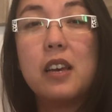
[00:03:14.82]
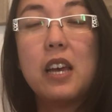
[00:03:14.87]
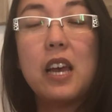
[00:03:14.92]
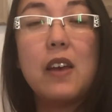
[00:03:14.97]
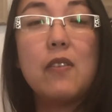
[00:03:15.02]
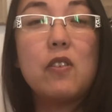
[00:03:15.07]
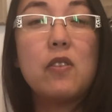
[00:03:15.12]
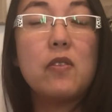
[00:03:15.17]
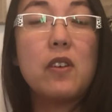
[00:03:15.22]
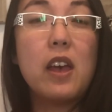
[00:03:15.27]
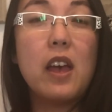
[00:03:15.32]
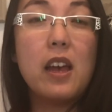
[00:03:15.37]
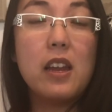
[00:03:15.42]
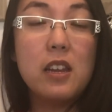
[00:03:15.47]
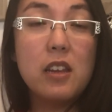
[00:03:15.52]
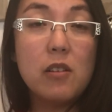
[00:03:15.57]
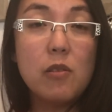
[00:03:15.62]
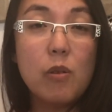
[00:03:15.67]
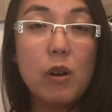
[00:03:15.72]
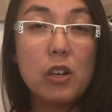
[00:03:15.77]
If you have
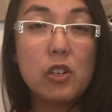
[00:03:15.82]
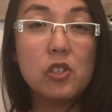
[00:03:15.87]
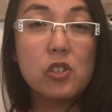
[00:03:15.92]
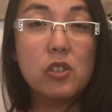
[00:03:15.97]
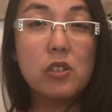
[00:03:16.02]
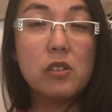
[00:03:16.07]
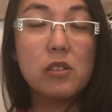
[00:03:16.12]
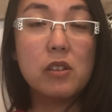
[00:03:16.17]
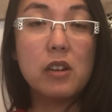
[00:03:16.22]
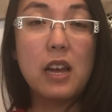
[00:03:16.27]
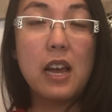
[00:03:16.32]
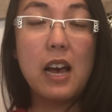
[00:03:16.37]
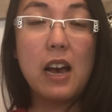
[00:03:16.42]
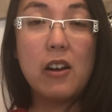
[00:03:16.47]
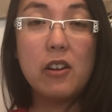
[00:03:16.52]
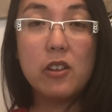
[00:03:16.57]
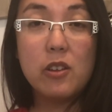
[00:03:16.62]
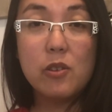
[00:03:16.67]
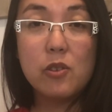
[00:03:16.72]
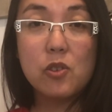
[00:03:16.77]
any questions on
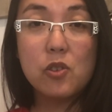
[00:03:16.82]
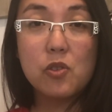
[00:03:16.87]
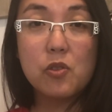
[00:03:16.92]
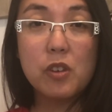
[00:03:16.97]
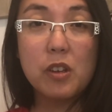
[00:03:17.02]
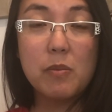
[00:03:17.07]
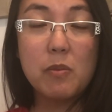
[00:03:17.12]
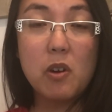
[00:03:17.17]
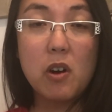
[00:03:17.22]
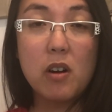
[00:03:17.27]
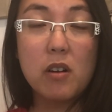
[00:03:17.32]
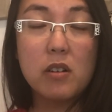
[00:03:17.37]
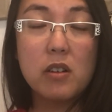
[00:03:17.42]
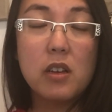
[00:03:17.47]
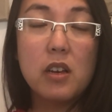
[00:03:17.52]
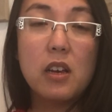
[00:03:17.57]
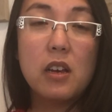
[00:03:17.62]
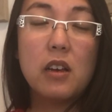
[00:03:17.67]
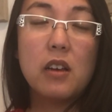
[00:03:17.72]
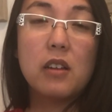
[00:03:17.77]
how to use Streamyard,
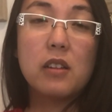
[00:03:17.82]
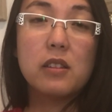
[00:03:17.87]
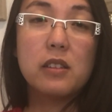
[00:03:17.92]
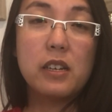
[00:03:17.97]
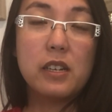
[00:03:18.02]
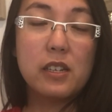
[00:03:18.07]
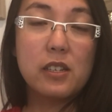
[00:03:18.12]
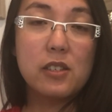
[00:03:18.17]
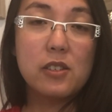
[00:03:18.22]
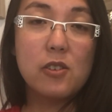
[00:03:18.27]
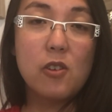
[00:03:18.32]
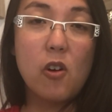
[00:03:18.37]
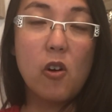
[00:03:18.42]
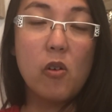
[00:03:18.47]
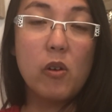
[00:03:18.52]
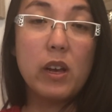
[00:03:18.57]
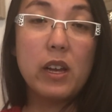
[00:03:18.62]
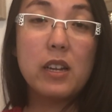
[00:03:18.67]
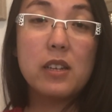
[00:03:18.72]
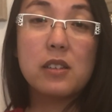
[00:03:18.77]
let us
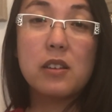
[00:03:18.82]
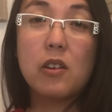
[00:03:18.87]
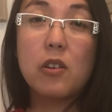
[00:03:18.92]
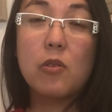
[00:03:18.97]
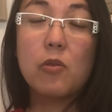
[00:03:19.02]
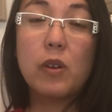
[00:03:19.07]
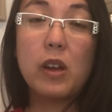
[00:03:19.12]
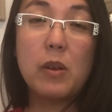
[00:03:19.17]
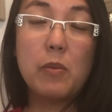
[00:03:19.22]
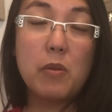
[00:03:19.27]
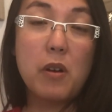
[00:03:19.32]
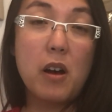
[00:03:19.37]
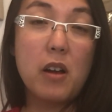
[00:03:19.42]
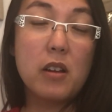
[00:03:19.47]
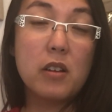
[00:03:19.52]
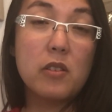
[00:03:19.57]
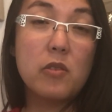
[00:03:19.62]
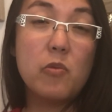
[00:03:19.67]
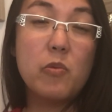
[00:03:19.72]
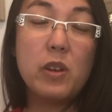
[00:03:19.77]
know. It is a great
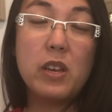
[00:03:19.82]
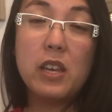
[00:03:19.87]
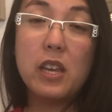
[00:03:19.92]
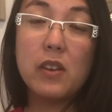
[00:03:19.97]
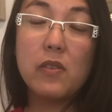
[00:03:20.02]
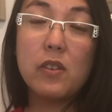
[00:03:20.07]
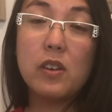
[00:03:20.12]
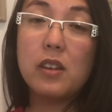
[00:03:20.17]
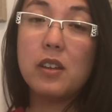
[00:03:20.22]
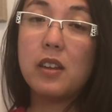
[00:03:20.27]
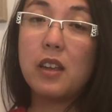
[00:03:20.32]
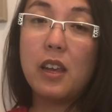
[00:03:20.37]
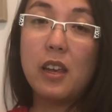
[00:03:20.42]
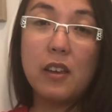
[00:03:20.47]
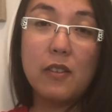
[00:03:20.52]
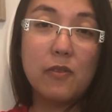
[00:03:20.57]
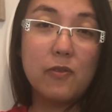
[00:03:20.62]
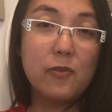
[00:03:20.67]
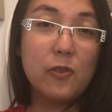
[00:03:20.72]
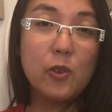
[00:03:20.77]
product. We give it
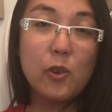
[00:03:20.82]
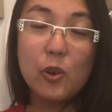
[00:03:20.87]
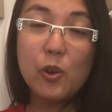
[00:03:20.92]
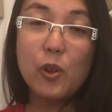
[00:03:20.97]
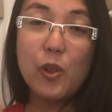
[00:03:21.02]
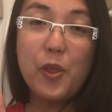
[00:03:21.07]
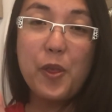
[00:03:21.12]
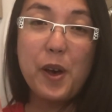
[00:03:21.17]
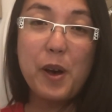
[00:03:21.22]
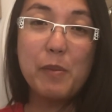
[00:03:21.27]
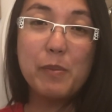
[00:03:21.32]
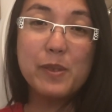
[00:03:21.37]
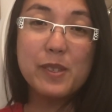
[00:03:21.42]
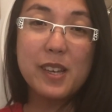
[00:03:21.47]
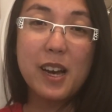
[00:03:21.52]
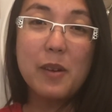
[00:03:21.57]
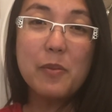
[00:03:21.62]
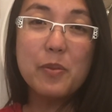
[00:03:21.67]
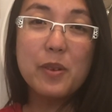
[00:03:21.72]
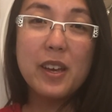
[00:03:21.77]
a full thumbs
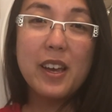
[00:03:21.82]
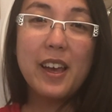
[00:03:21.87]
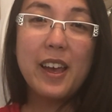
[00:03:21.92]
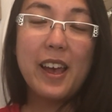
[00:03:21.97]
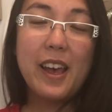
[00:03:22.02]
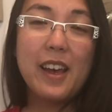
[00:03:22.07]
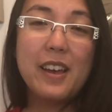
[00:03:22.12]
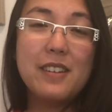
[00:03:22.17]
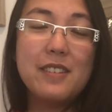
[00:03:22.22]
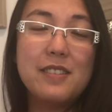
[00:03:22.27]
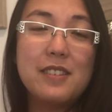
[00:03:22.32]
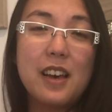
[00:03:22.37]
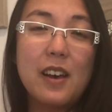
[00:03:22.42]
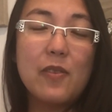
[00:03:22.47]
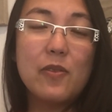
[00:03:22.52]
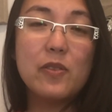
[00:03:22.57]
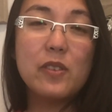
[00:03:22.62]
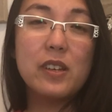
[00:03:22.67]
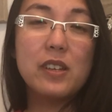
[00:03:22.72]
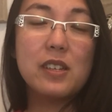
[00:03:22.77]
up, and
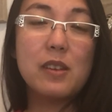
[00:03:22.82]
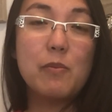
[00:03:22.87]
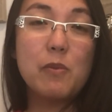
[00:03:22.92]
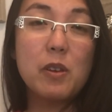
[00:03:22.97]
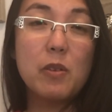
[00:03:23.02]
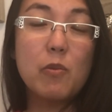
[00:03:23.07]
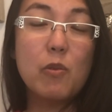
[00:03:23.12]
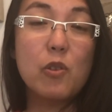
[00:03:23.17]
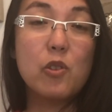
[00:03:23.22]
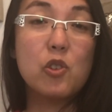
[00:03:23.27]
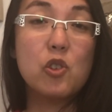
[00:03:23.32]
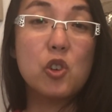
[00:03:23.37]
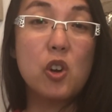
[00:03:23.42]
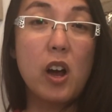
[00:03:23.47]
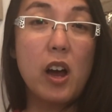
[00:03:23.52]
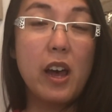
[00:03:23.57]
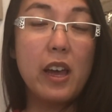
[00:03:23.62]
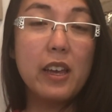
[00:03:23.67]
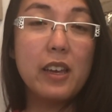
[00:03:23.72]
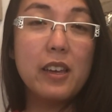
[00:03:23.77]
definitely something worth
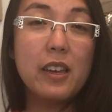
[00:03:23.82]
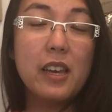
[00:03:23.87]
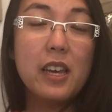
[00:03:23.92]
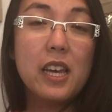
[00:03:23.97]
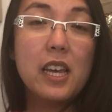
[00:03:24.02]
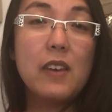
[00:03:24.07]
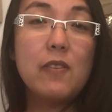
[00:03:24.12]
trying.